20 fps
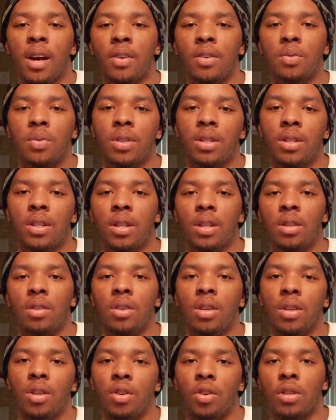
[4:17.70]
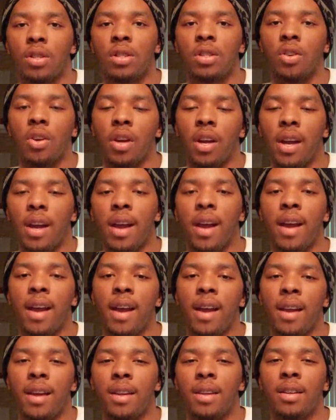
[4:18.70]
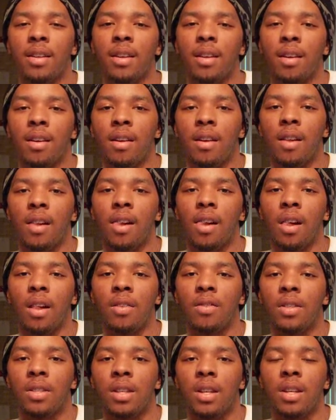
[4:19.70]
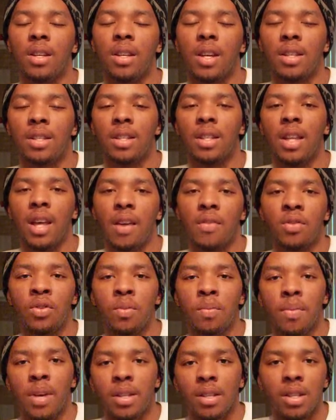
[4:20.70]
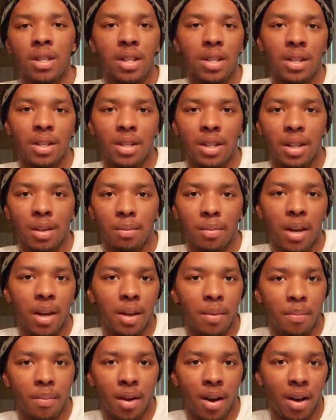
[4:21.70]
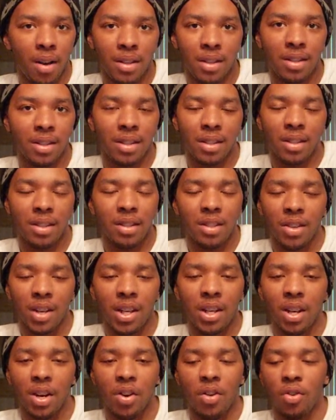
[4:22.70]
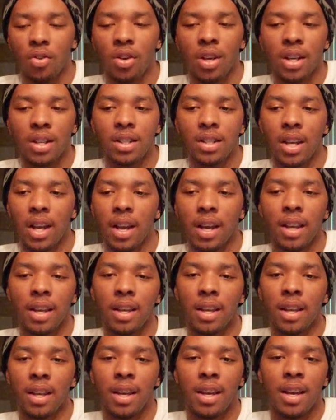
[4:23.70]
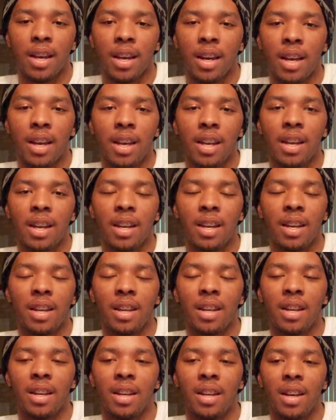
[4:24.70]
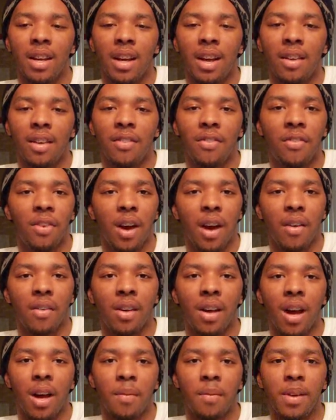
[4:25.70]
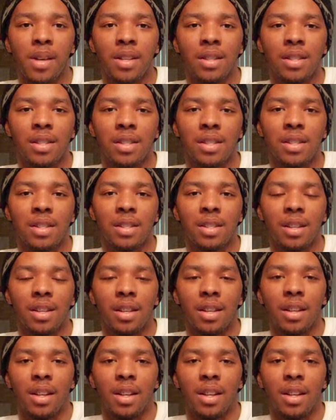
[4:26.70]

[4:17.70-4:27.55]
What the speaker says: I was watching a Luke and Nora story, and all of a sudden I see that I have 2 messages in my inbox. So I go and I check, and I had 5 comments.